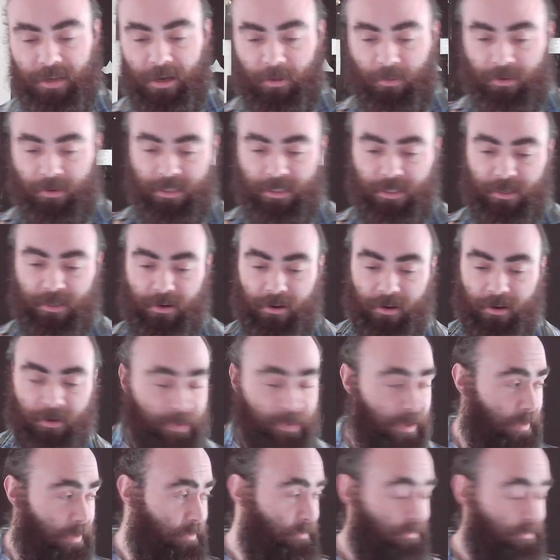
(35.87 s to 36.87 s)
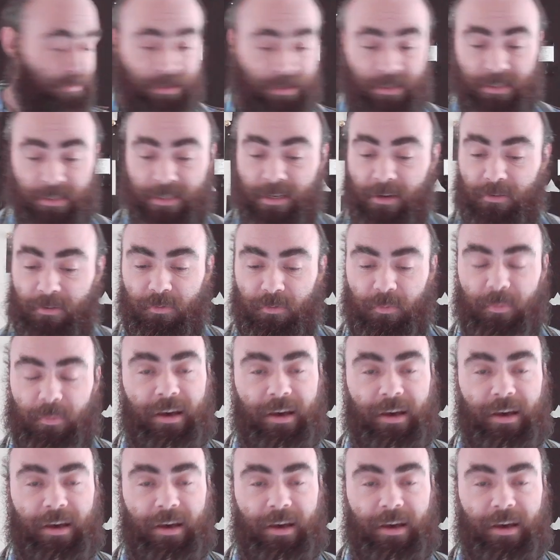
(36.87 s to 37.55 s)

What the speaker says: I want to talk about this stuff